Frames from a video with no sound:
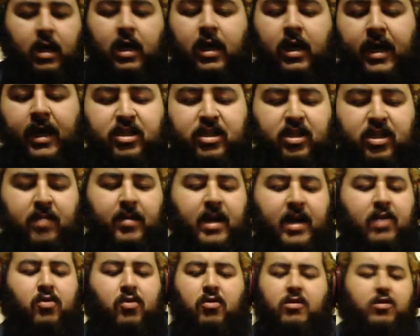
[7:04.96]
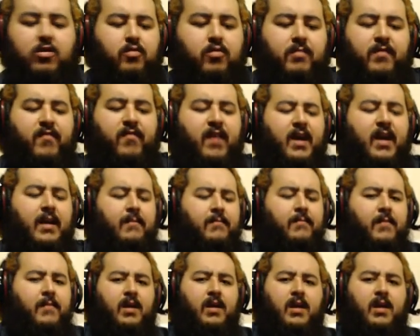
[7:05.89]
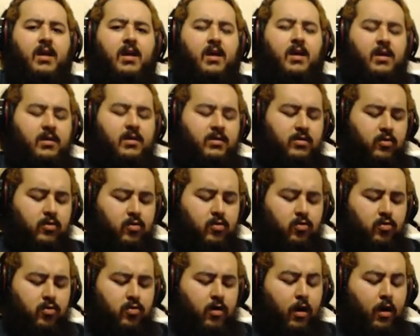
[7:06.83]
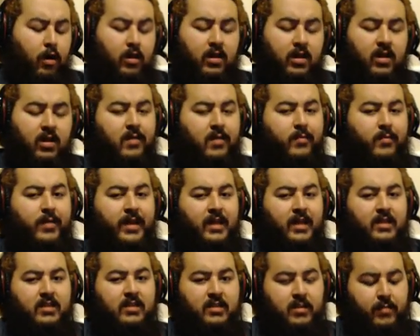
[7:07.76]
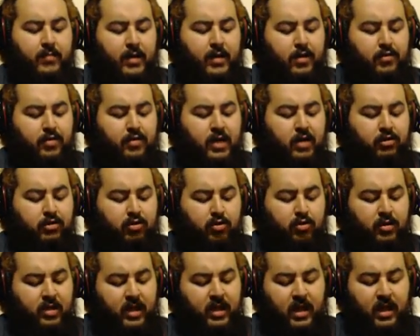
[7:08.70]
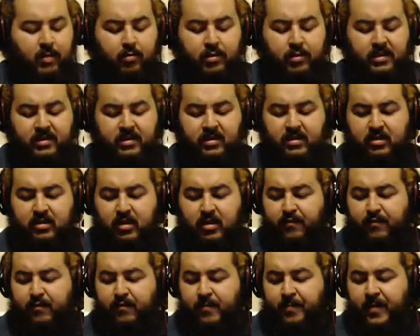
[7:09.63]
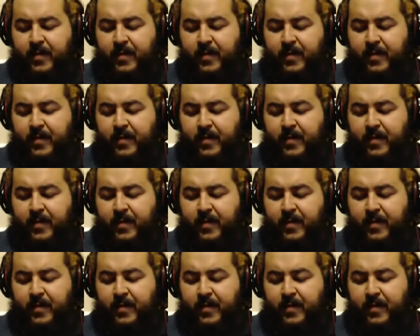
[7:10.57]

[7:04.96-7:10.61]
HDMI cord, you'd be fine. So all of the complaints about how short the cable is and stuff,